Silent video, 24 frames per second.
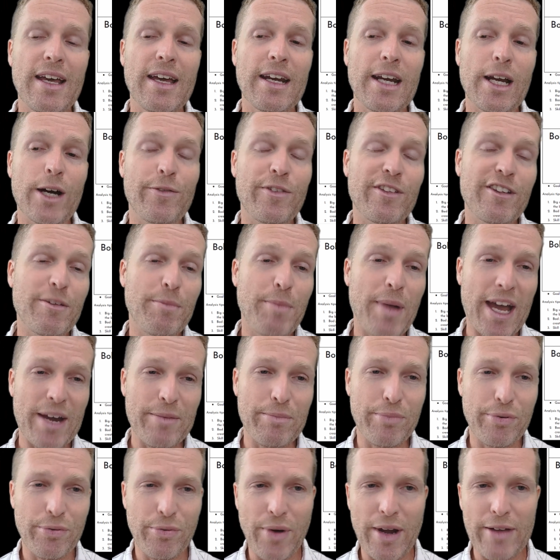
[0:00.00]
Now, if it's a
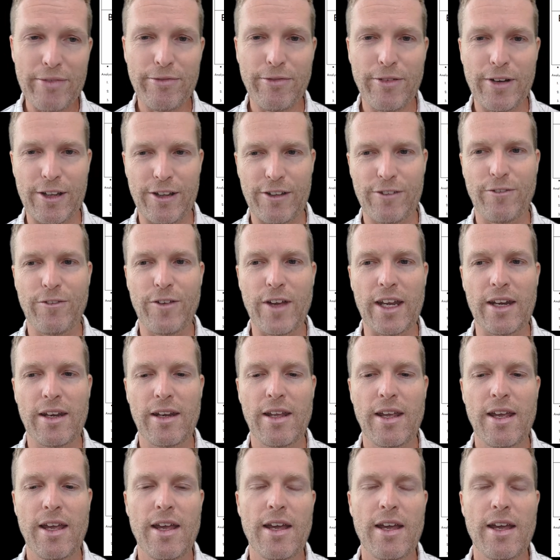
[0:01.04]
bad preference fit,